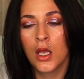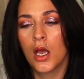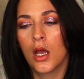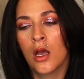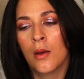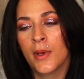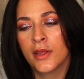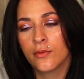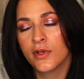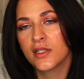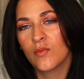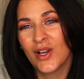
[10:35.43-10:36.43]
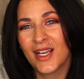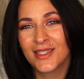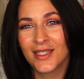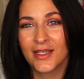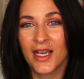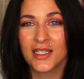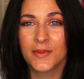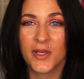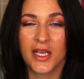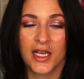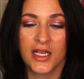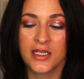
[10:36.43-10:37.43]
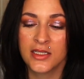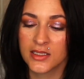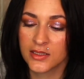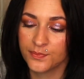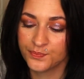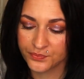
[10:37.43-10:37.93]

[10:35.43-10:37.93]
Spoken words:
And the reason why I did that is because